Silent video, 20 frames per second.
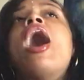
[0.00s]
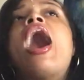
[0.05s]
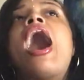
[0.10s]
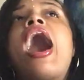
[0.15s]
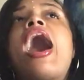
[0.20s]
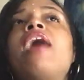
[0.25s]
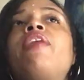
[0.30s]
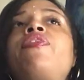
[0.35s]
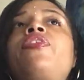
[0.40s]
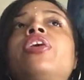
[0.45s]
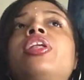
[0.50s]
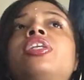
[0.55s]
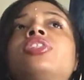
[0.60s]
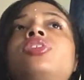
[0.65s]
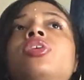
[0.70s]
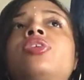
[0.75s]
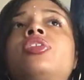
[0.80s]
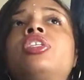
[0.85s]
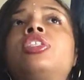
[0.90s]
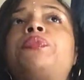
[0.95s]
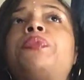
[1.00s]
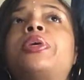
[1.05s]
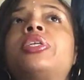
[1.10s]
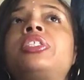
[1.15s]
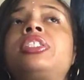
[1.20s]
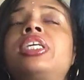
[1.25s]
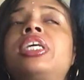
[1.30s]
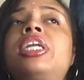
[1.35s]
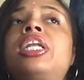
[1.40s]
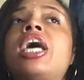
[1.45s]
I feel as though this
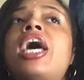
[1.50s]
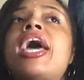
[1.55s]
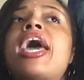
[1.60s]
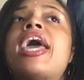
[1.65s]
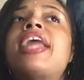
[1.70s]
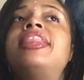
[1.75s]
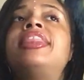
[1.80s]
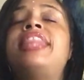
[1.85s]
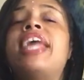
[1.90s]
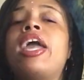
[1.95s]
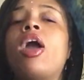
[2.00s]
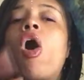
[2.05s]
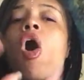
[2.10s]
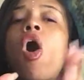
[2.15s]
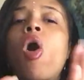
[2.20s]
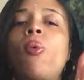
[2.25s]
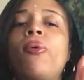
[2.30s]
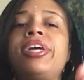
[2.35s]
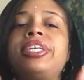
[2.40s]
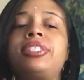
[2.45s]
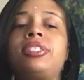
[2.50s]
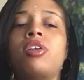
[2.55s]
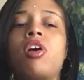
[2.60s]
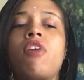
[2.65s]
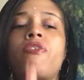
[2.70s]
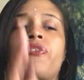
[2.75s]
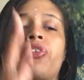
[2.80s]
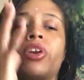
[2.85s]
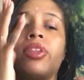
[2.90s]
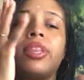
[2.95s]
person, they always
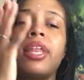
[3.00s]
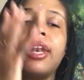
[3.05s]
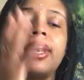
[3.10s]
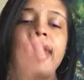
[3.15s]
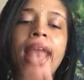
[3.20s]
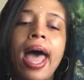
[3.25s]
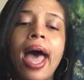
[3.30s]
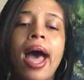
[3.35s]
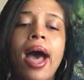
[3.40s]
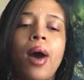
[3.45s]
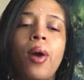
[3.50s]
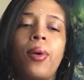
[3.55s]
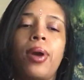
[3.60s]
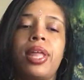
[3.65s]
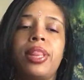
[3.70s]
thought for the now,